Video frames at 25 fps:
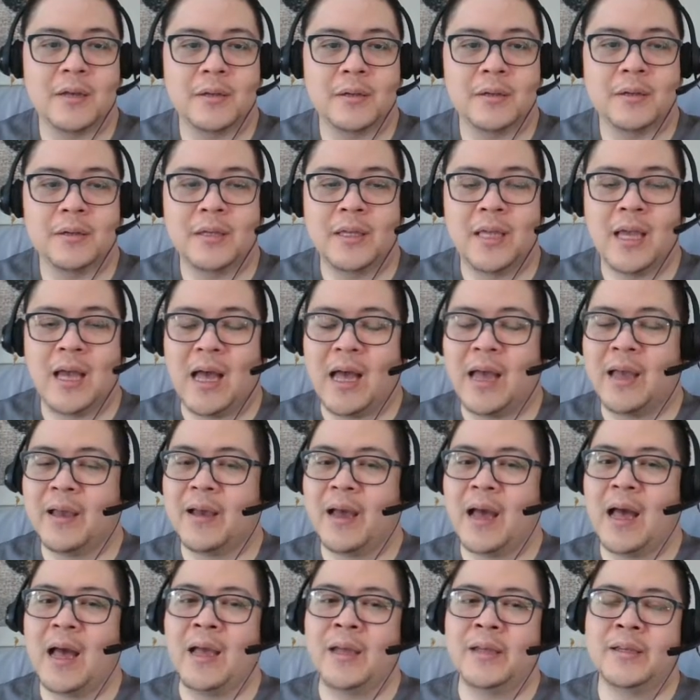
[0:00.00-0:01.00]
Yeah,
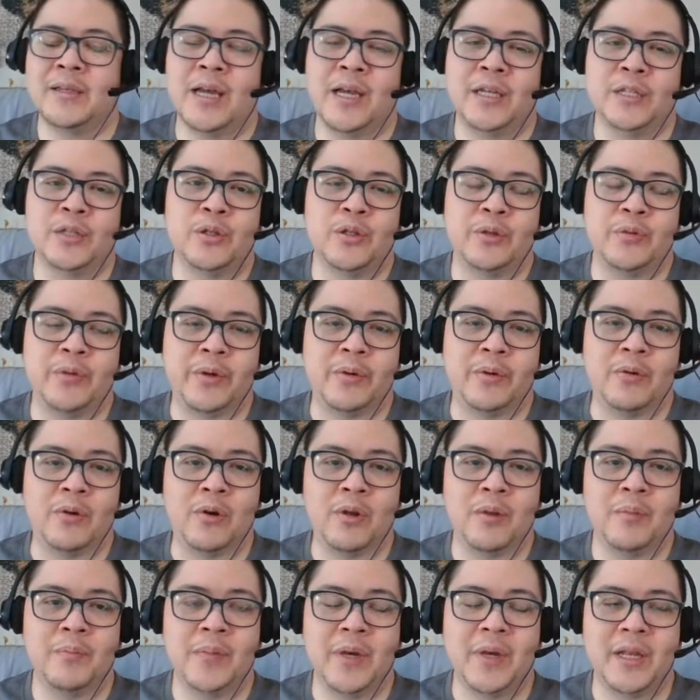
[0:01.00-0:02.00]
I shouldn't
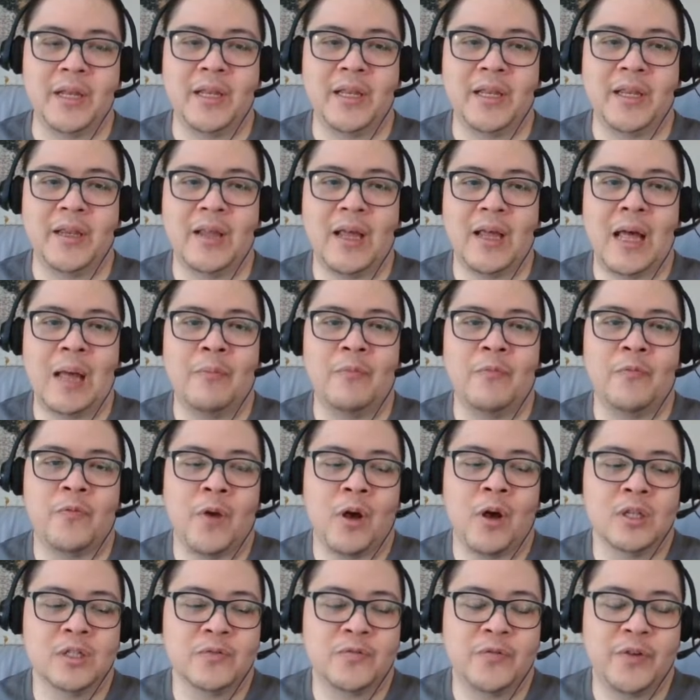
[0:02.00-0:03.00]
reroll, but I'm
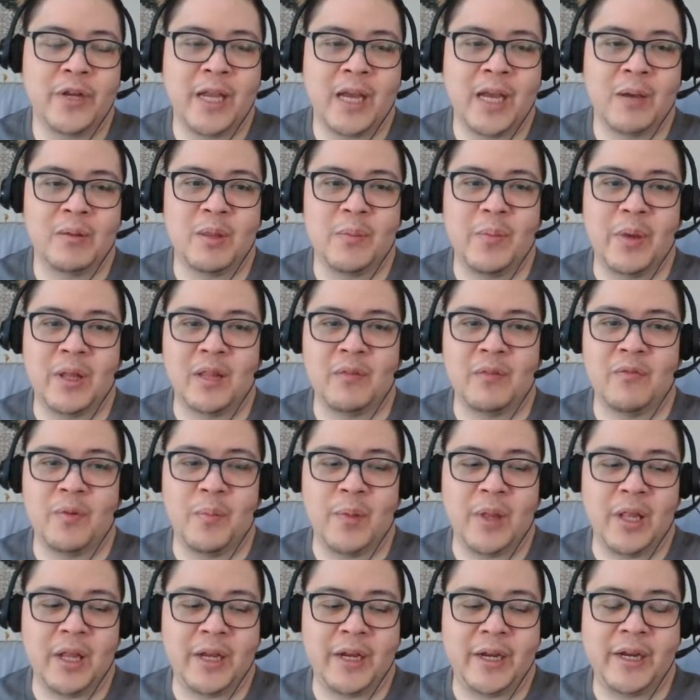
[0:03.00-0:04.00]
also freeing out the metal
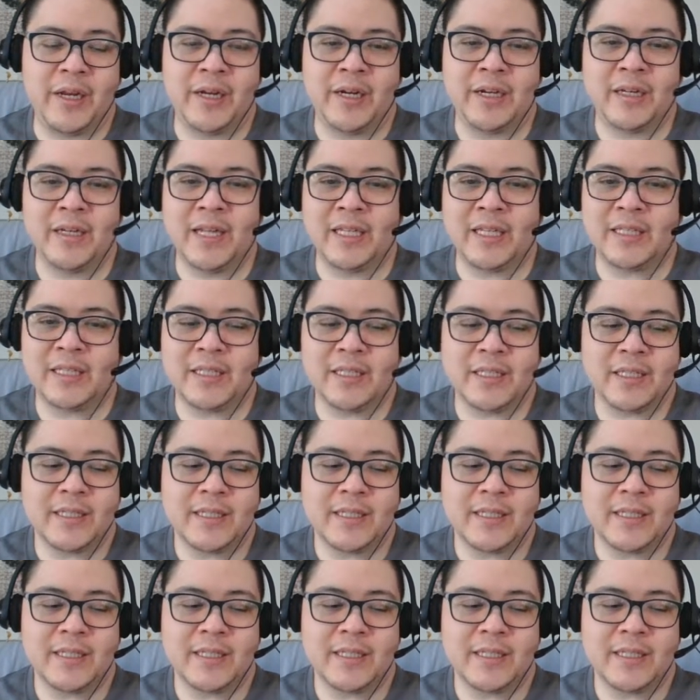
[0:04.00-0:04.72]
familiar here. That's